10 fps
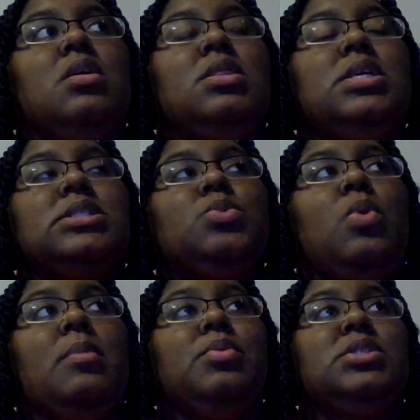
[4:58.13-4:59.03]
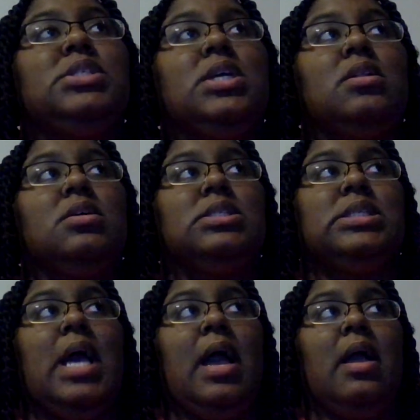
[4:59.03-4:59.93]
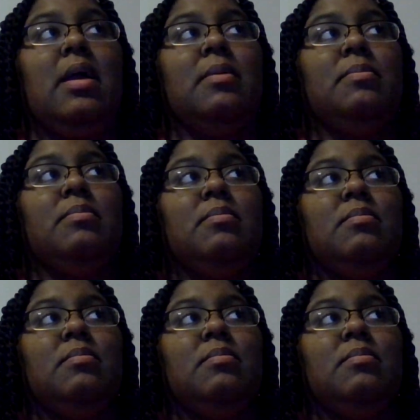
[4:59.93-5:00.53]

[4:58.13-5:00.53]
this one particular time